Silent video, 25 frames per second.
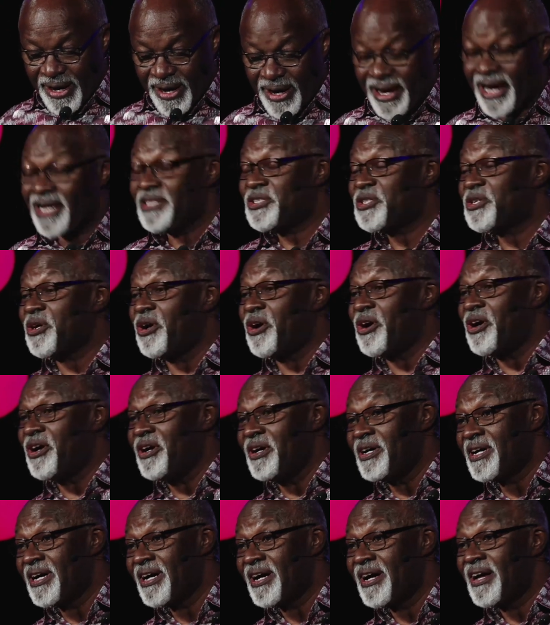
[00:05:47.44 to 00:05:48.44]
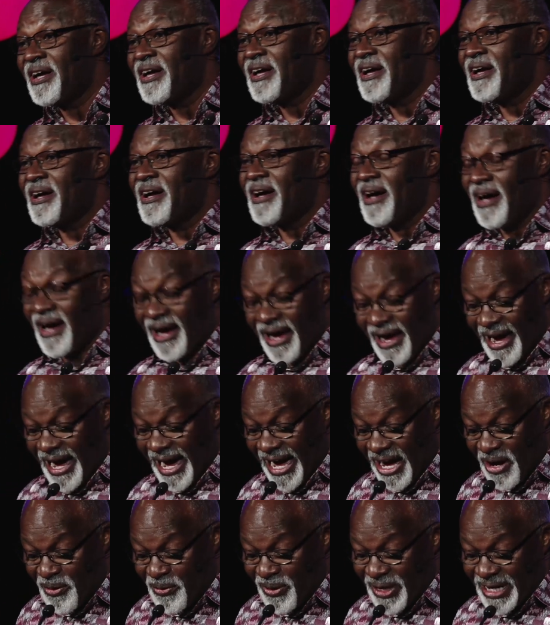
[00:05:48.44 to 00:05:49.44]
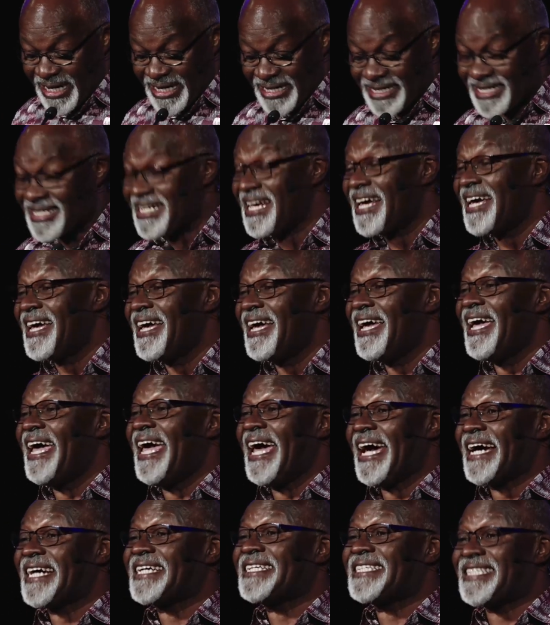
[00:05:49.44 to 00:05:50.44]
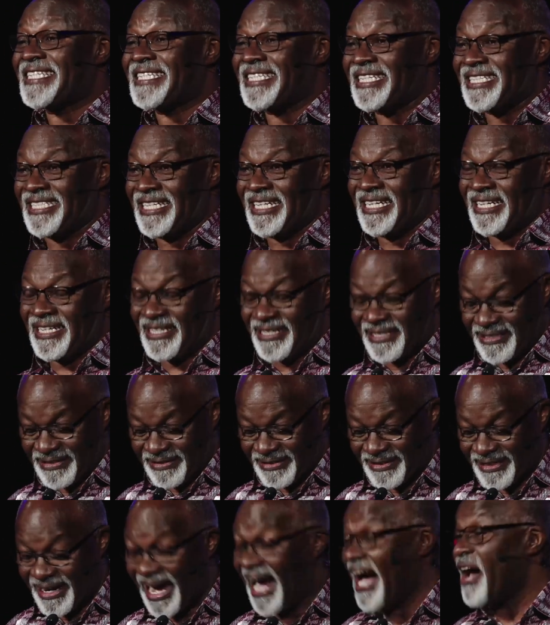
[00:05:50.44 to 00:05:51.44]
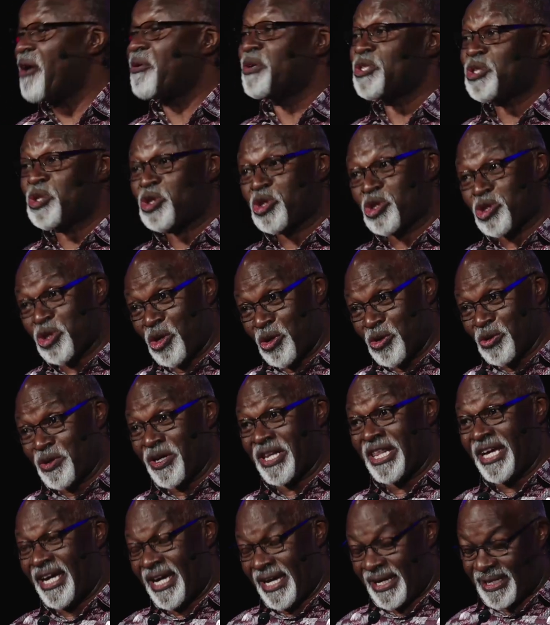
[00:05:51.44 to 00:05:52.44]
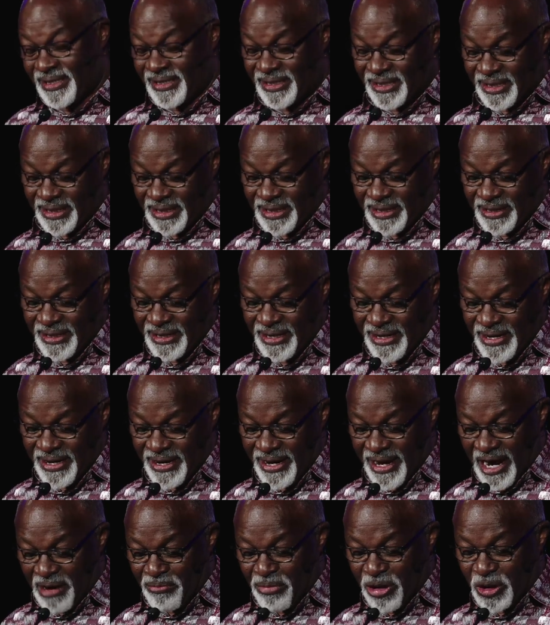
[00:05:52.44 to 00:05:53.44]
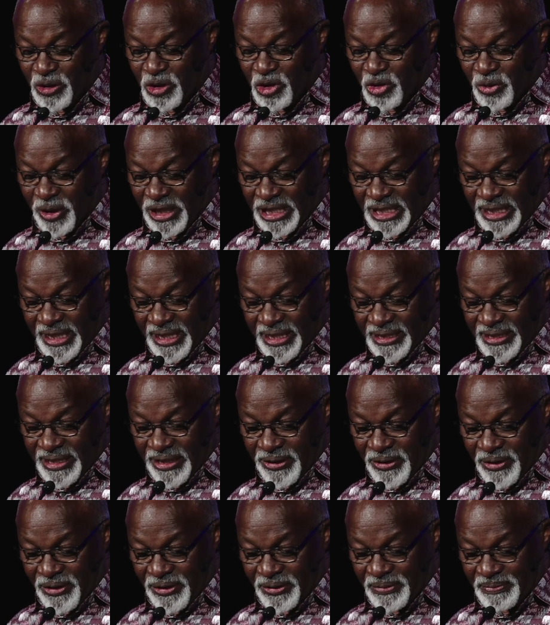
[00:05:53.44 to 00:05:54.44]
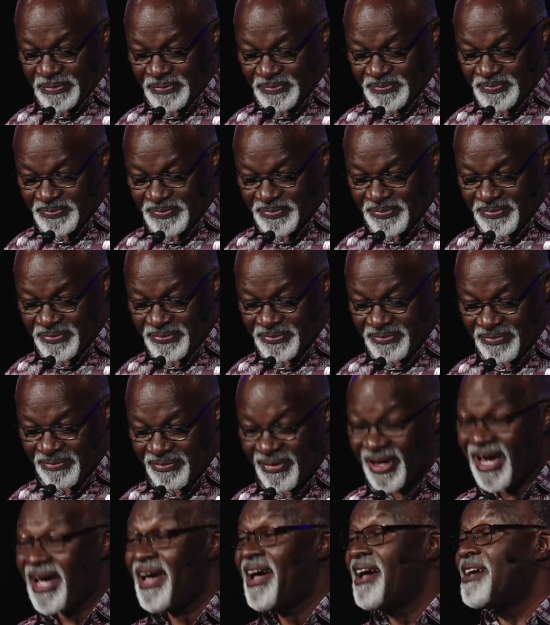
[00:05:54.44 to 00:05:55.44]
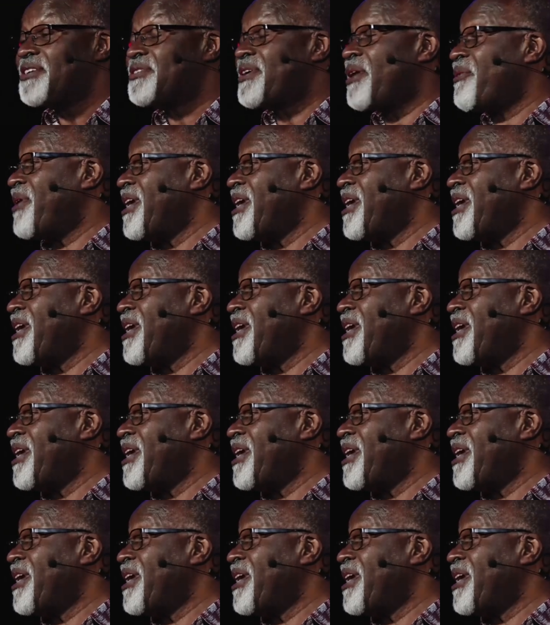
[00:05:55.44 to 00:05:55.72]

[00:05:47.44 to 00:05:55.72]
And so, I was exited. I was shown the exit about 20 years ago. So I